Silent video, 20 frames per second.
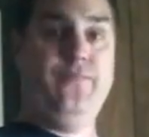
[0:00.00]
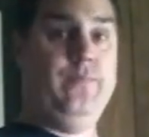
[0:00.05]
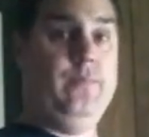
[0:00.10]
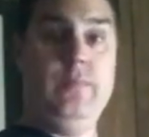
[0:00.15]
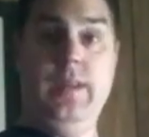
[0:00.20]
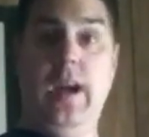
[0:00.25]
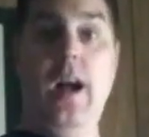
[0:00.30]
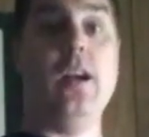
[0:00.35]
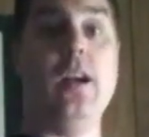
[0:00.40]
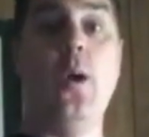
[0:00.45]

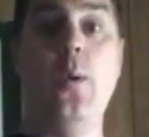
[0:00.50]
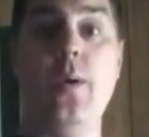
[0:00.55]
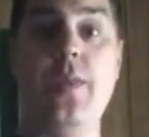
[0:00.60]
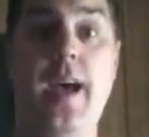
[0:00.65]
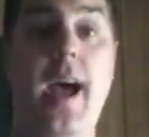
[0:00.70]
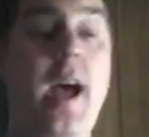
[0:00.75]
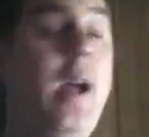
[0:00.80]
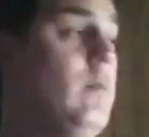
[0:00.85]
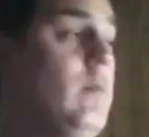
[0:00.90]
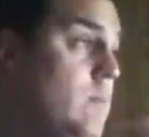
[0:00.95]
I'll go with
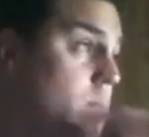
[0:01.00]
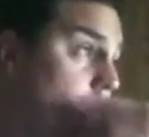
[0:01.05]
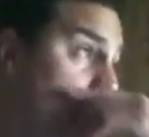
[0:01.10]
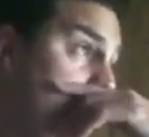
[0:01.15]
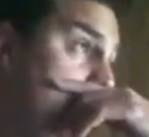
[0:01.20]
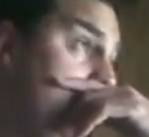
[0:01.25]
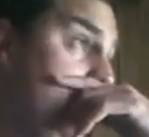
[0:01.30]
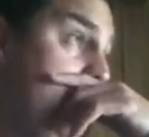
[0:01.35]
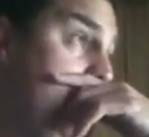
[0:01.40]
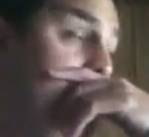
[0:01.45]
that.
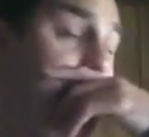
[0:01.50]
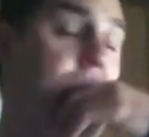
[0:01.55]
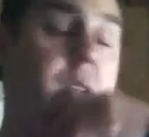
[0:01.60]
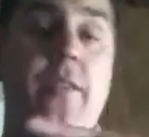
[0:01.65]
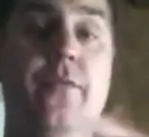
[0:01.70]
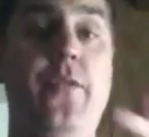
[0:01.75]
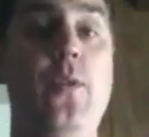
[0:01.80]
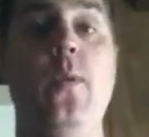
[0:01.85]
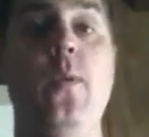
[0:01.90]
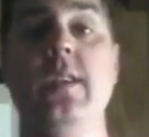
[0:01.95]

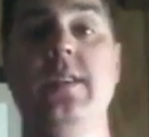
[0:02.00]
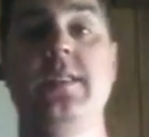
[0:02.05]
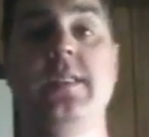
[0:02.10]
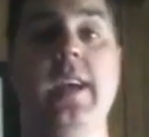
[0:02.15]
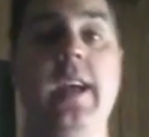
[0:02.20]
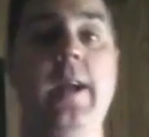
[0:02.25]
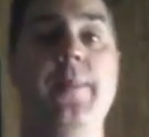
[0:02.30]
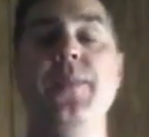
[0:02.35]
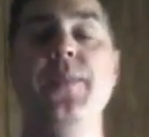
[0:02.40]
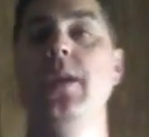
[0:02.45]
If you want to
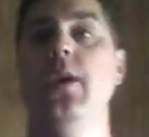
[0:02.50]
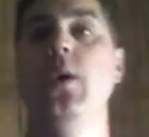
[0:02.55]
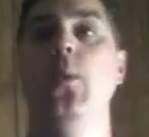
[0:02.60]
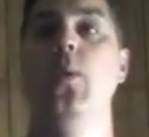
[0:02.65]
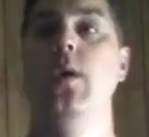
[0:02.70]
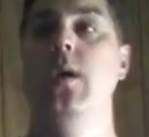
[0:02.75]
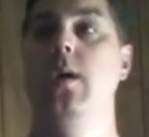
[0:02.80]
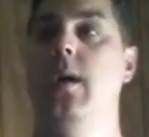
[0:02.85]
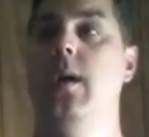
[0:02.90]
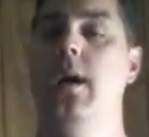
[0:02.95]
say,
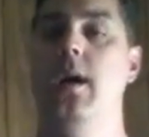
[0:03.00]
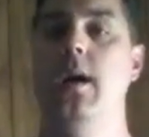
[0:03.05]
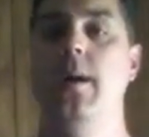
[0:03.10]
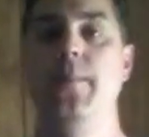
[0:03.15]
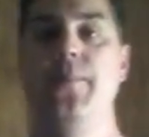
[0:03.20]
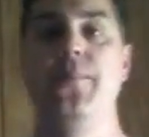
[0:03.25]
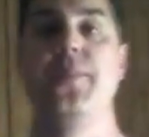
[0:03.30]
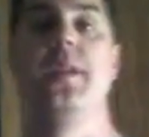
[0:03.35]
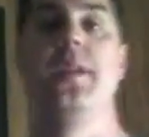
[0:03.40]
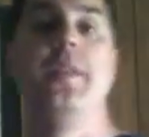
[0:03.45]
well,
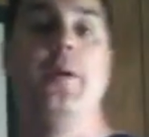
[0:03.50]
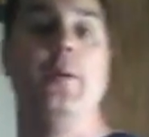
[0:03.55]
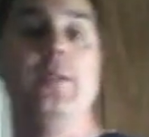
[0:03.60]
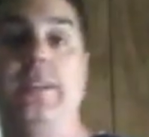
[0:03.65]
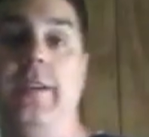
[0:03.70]
there was a